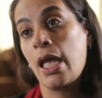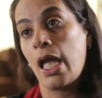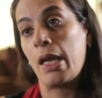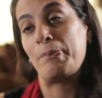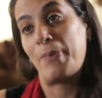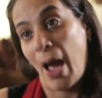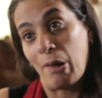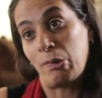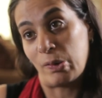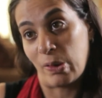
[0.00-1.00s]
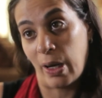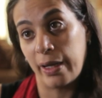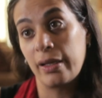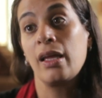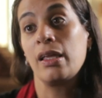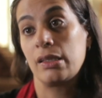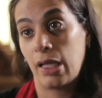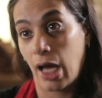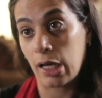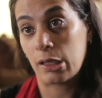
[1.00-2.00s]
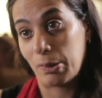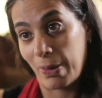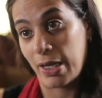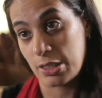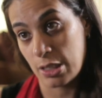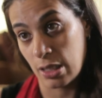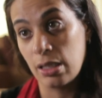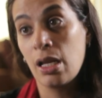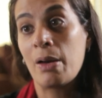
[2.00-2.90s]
empowering the occupation